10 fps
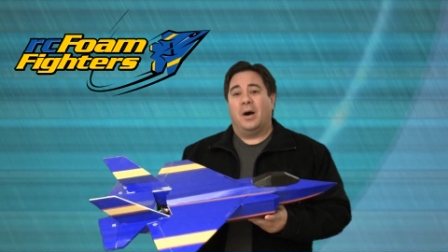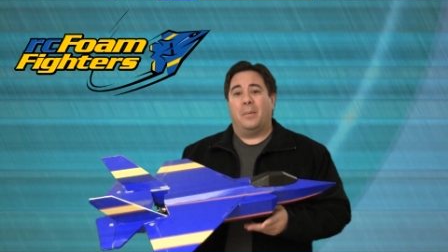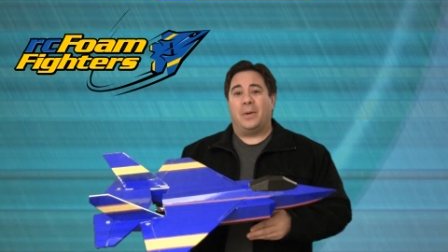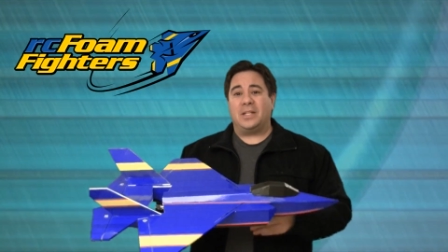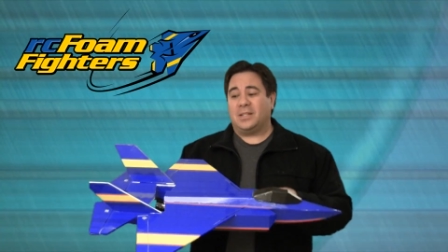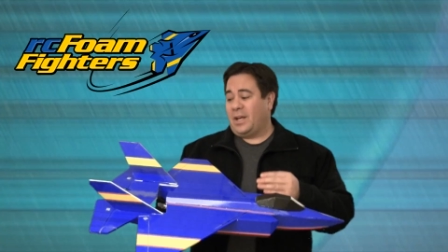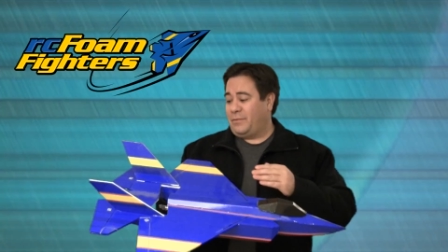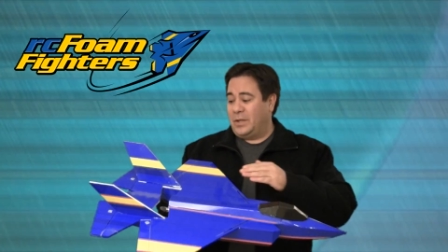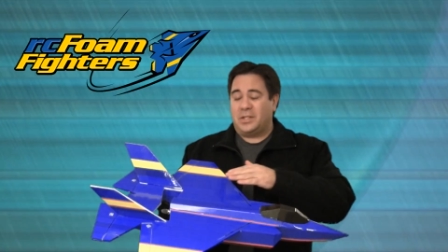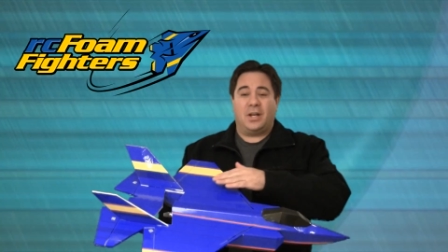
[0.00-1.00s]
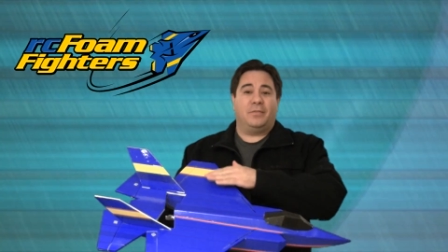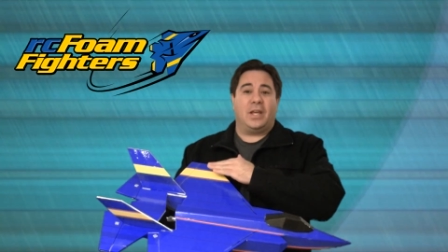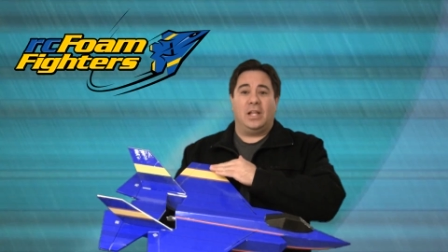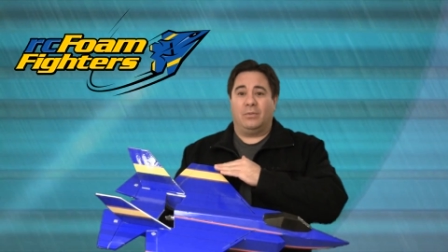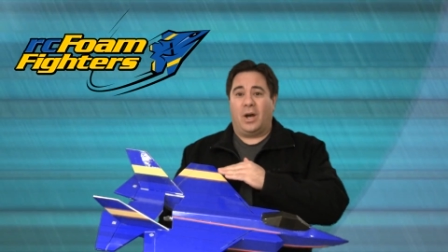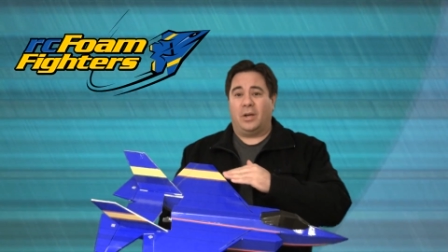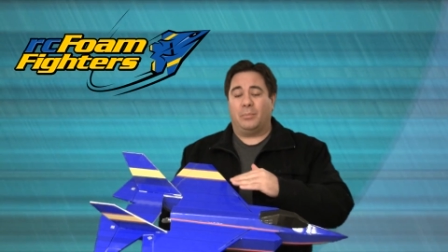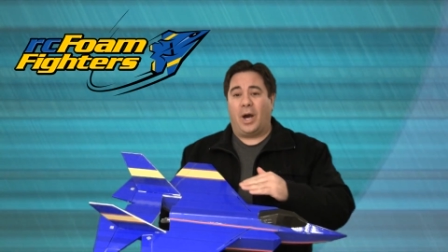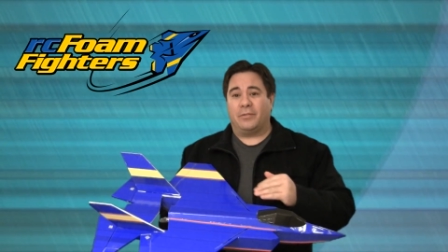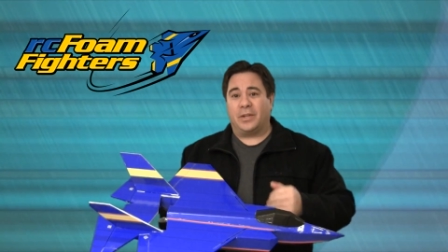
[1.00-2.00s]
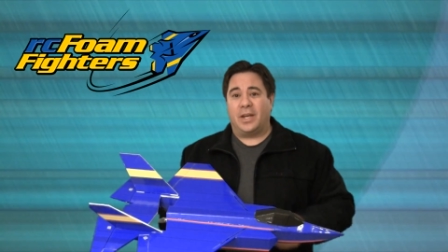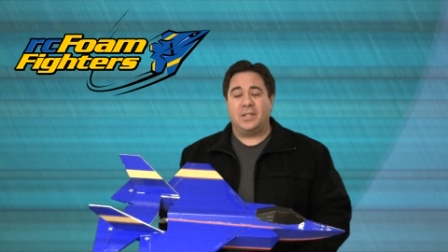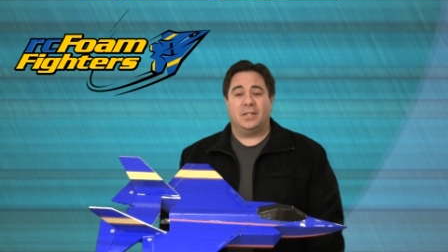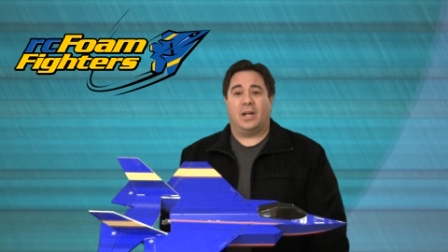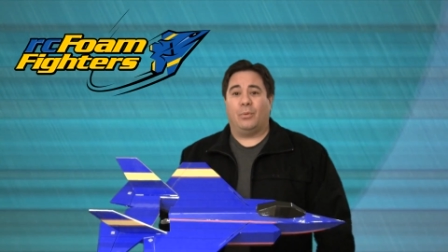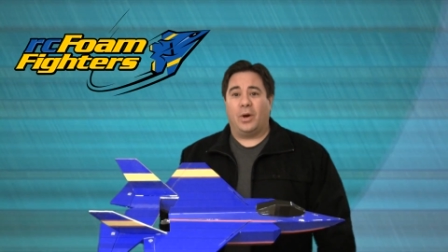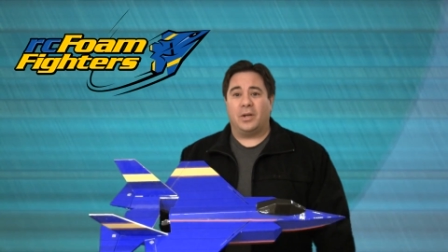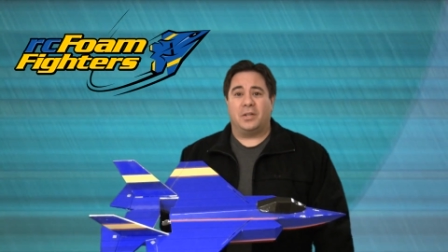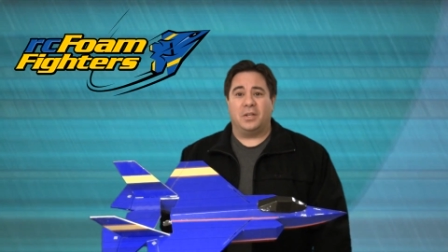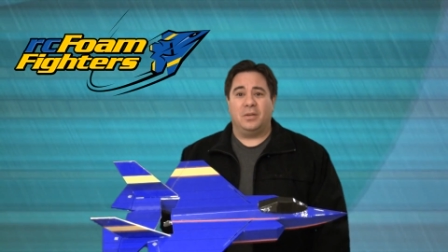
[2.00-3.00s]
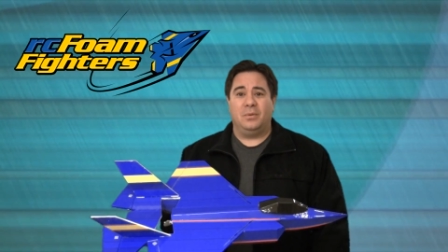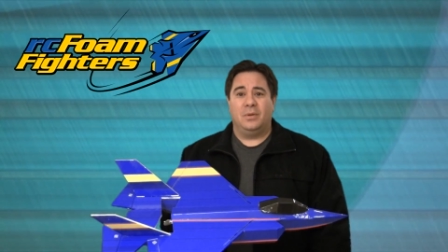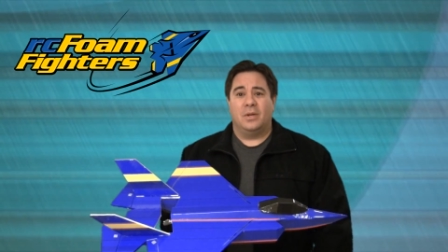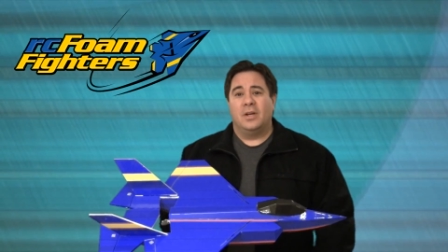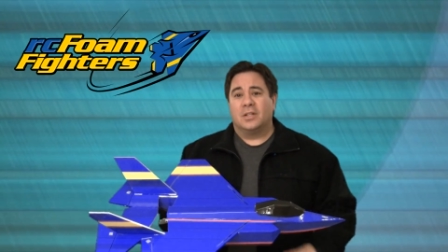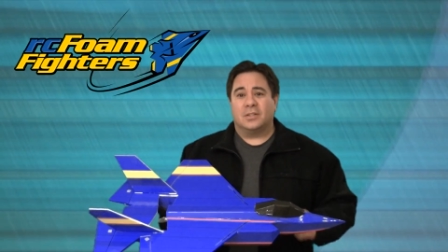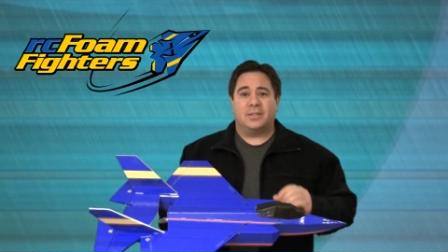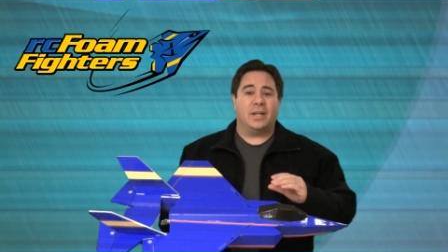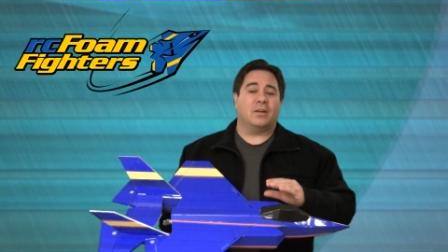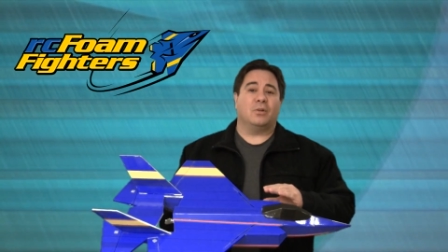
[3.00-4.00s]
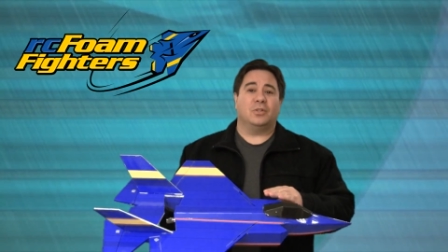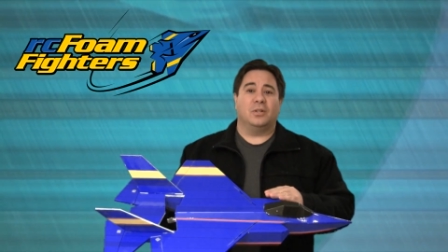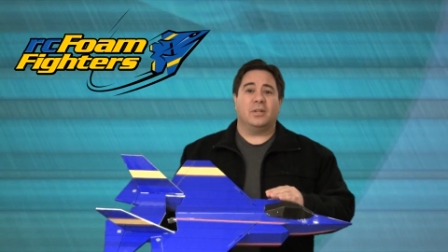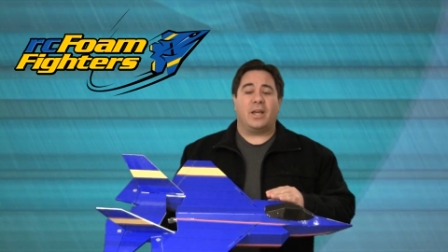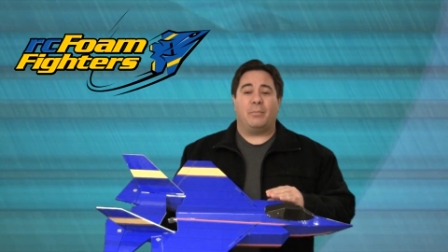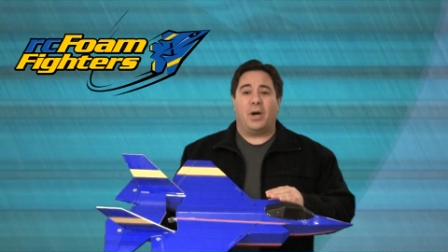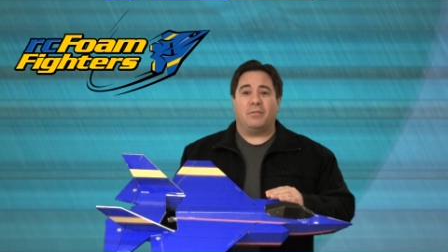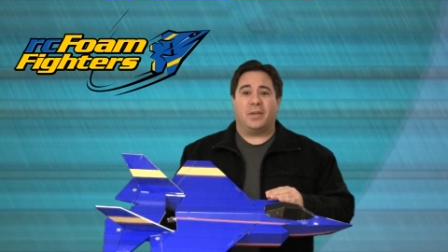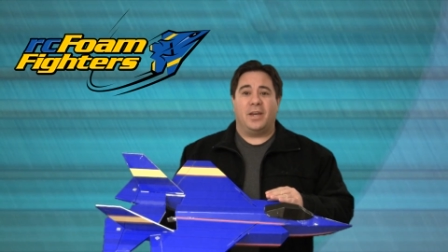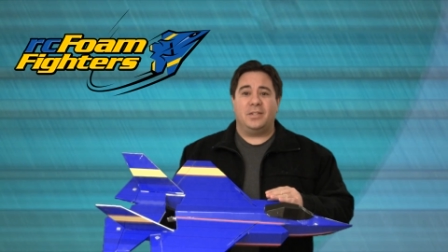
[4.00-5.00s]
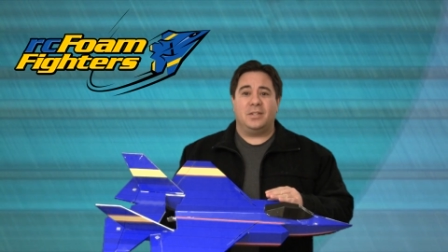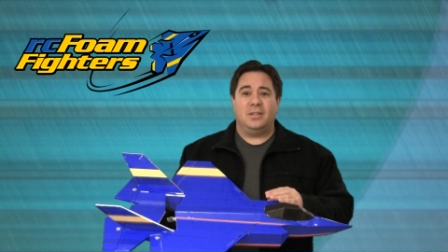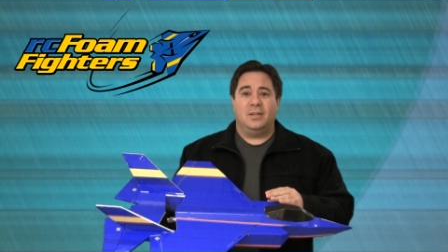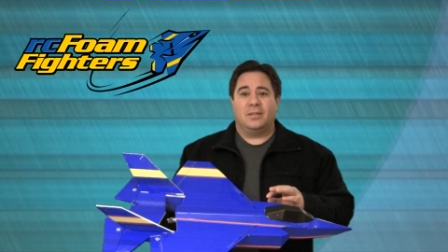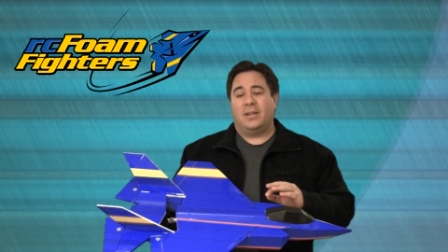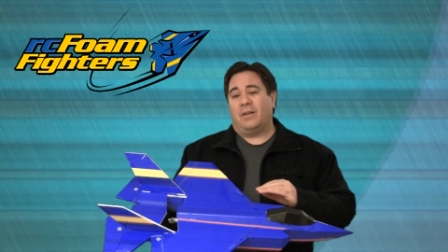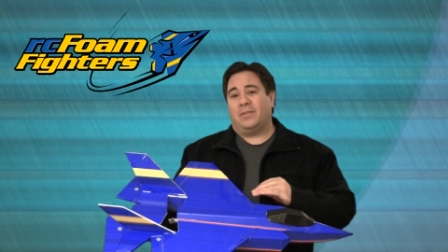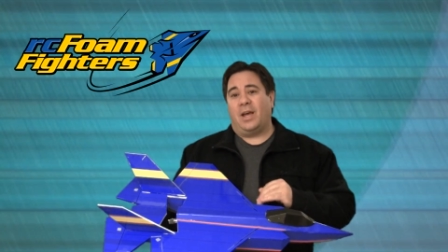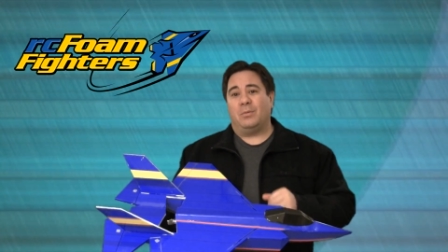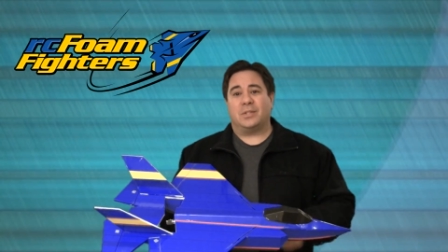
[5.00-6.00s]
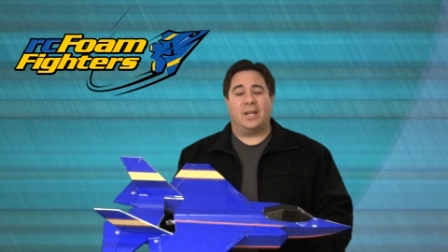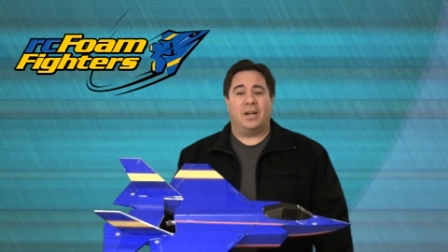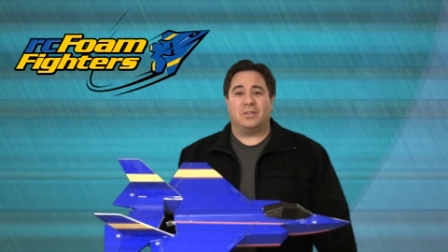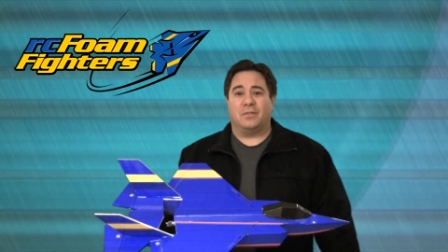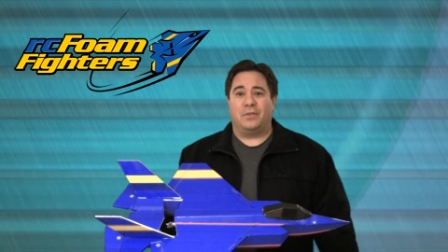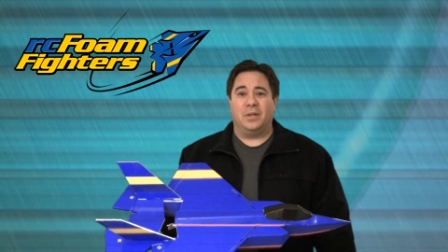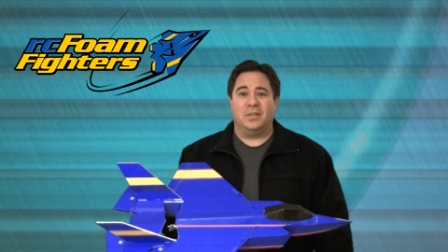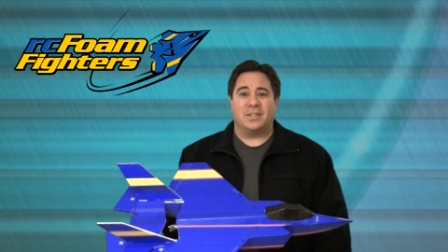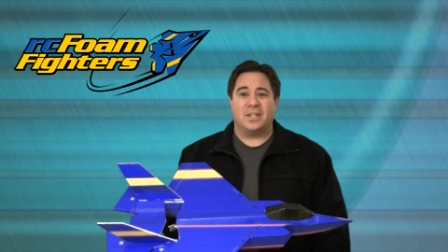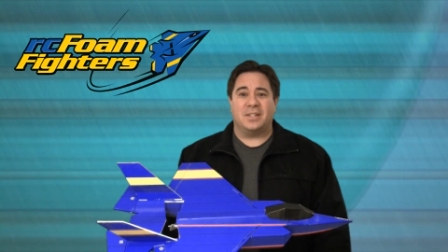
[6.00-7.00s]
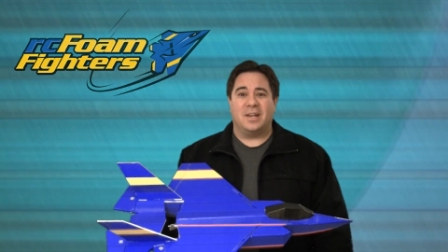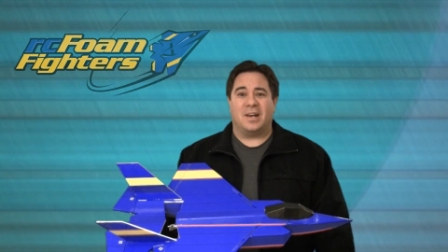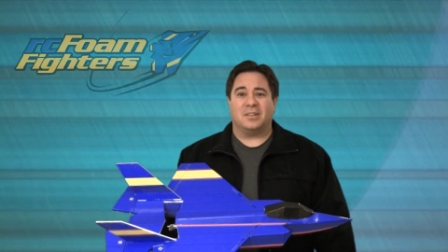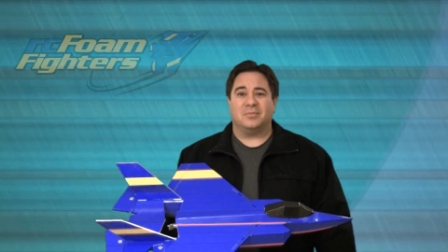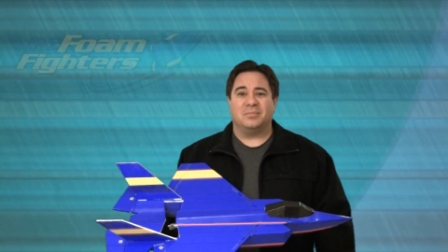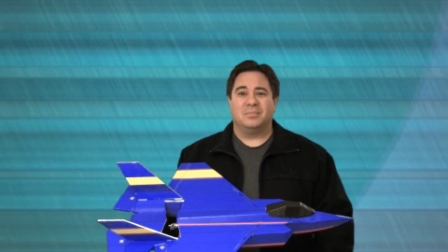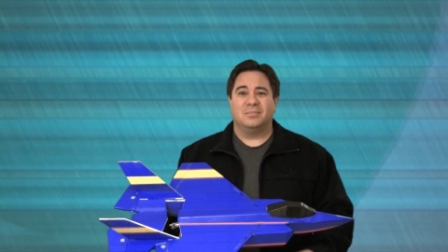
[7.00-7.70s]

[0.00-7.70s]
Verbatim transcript: Um, basically, I finished off the aileron modification that I wanted to do. So let's take a closer look at that modification. Then after that, we'll get out to the field and test it out.